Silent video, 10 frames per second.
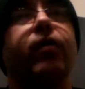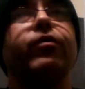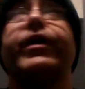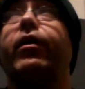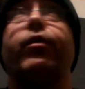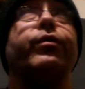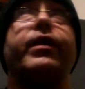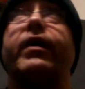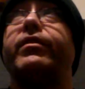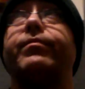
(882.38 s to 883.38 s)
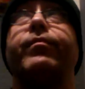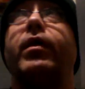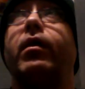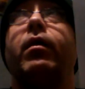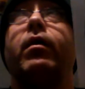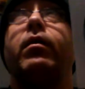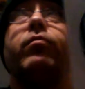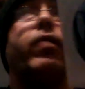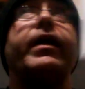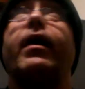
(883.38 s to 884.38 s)
don't care who does it.
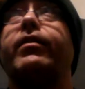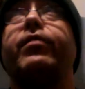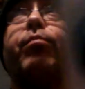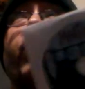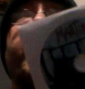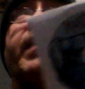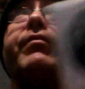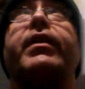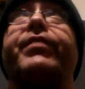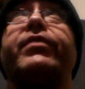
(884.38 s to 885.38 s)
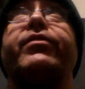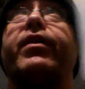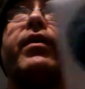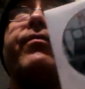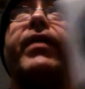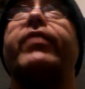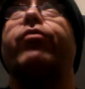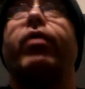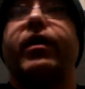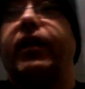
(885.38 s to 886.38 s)
Right now at this point, even if it's the
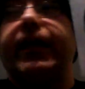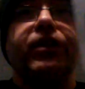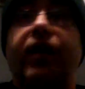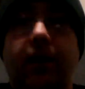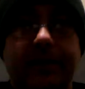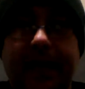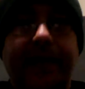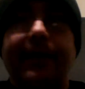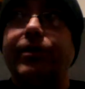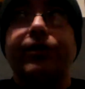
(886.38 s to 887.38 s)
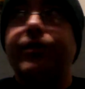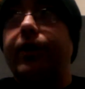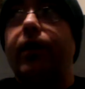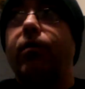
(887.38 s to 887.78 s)
Vestron collection, I'll take it. Just